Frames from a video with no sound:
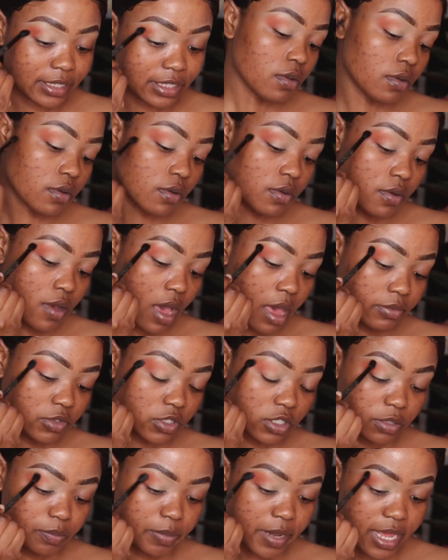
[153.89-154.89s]
So I'm
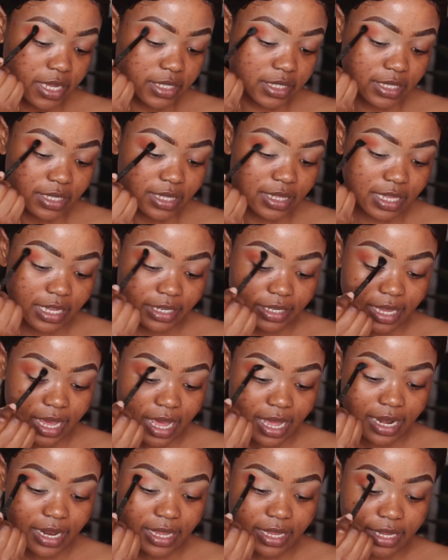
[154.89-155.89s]
just placing that
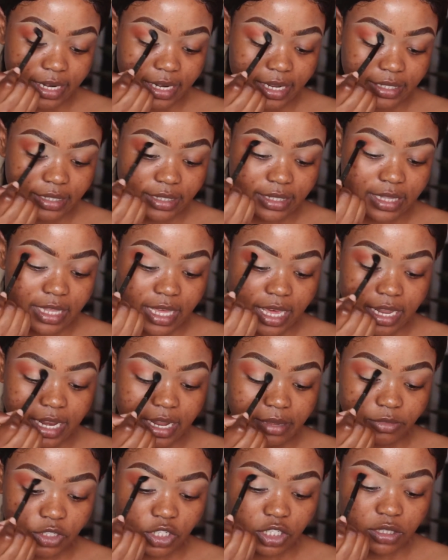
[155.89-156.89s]
color right there, and
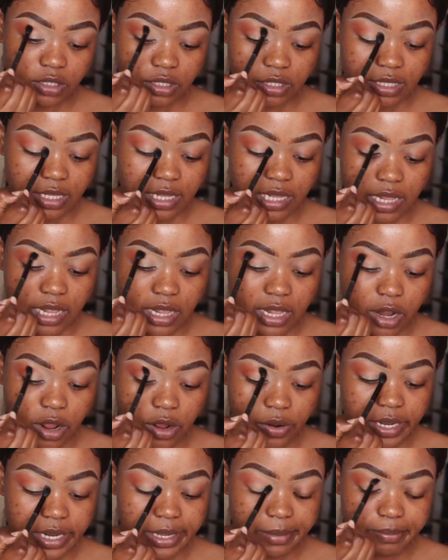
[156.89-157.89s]
I'm just
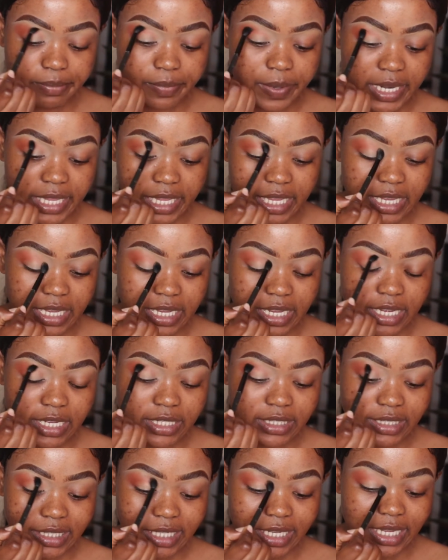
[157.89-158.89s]
slowly bringing
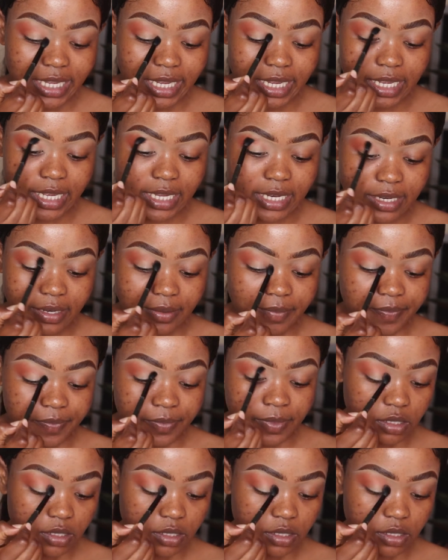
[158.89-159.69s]
it in.